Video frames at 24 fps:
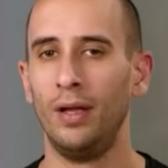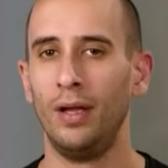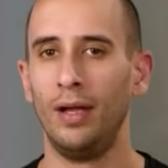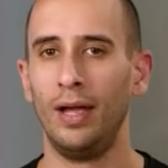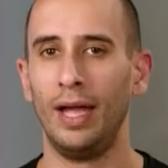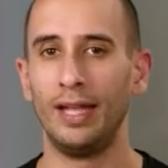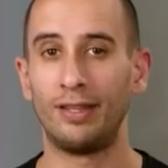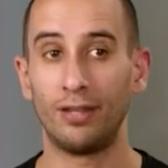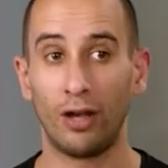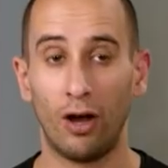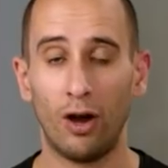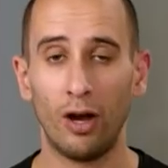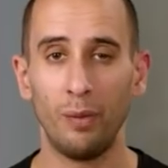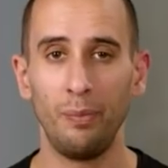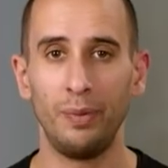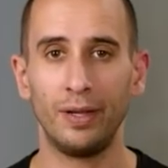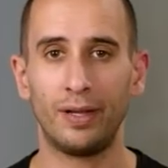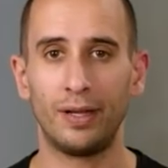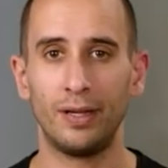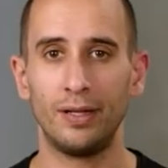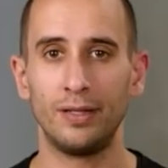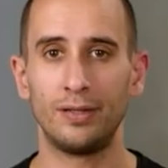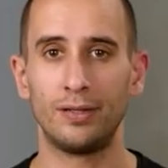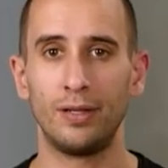It's hard
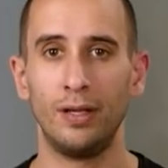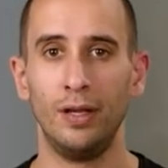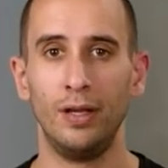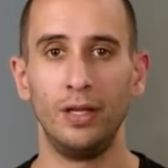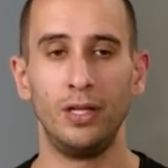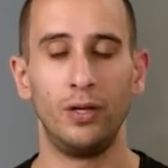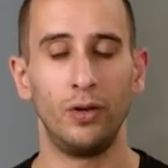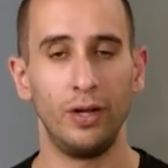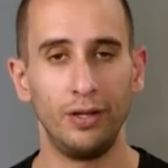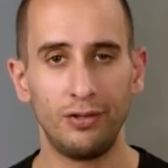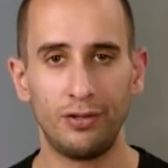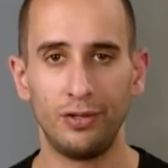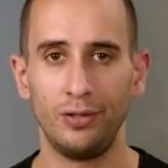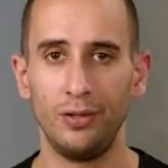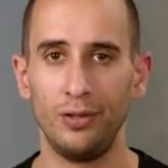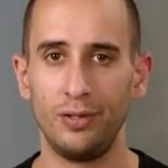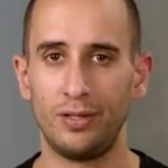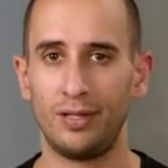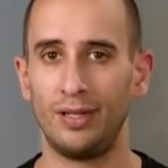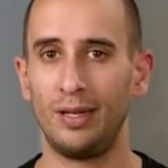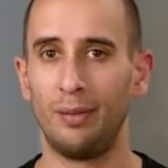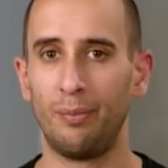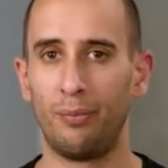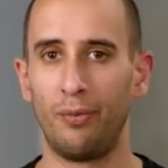because you're
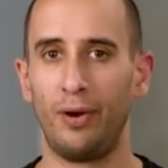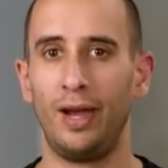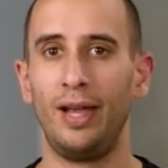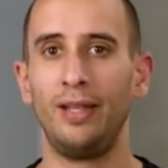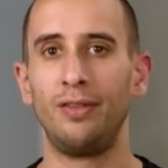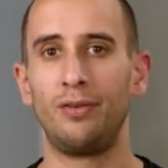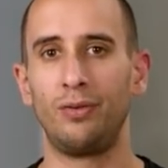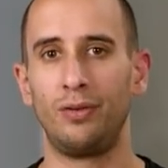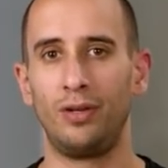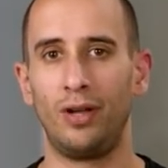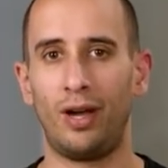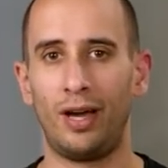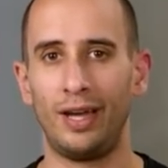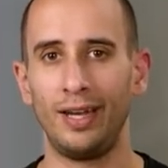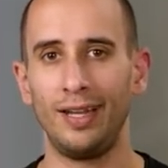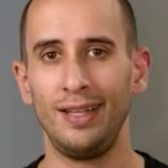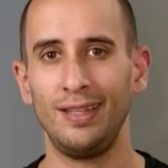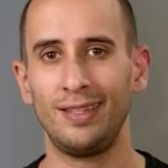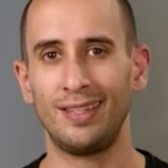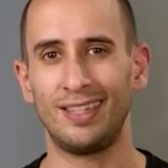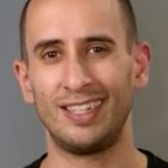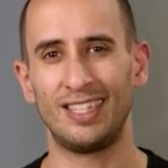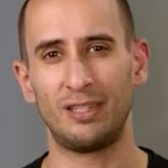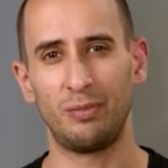introducing a brand to an
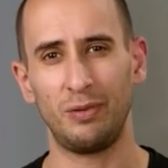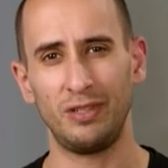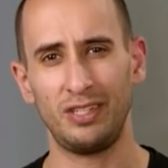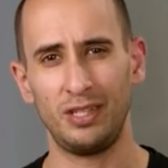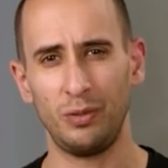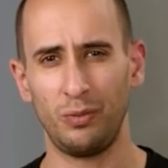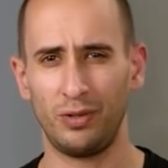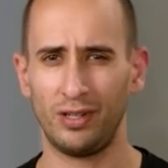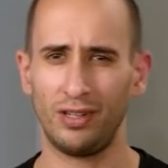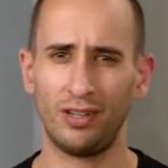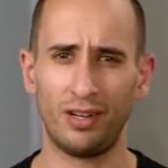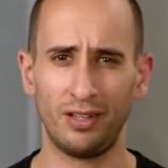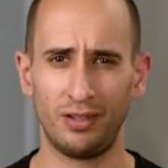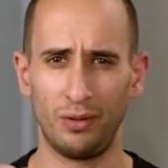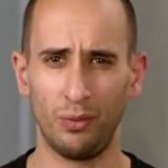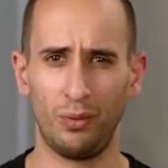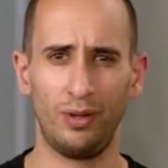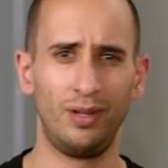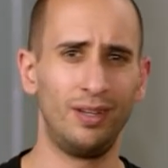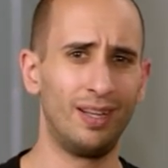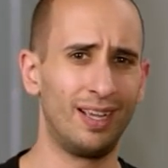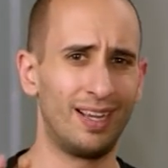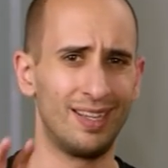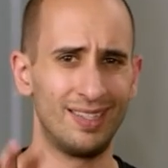audience, and especially when you're not
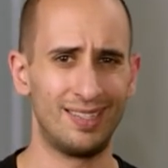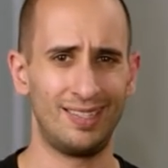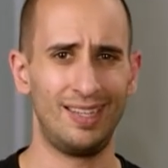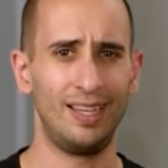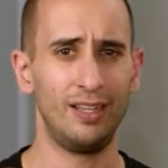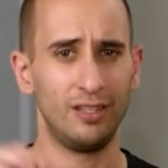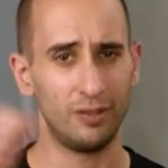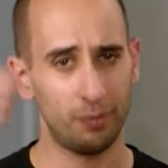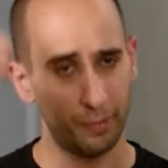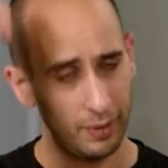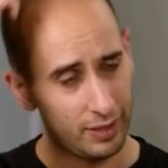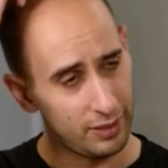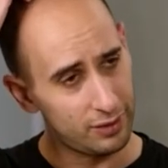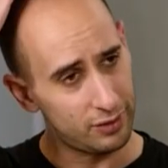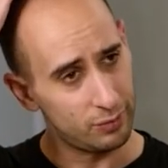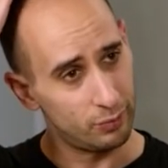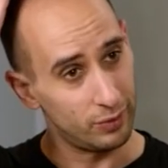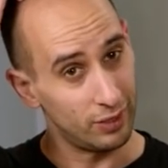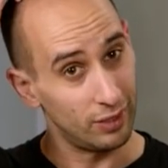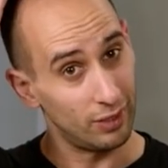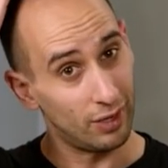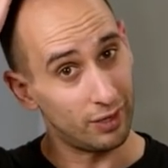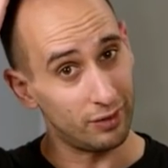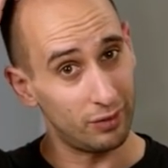doing like a sales pitch,
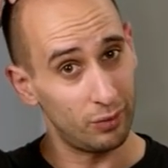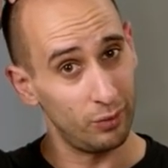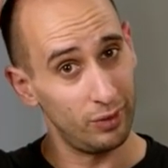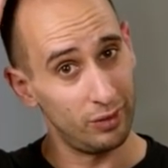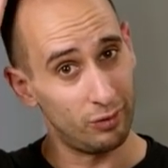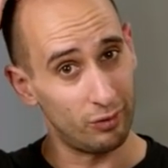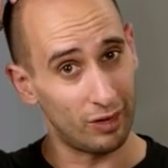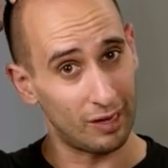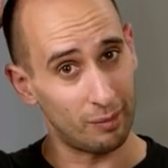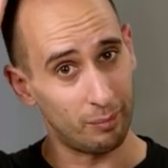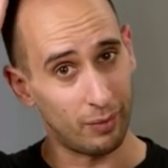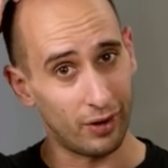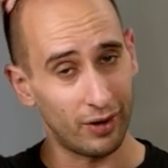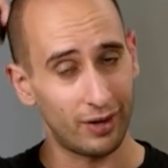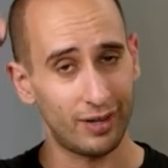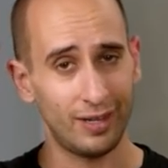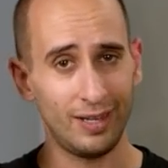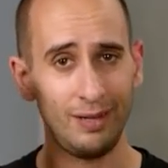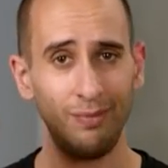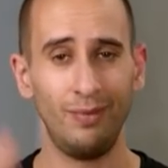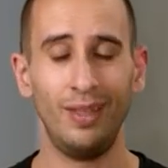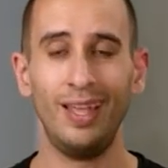when you're not doing direct marketing,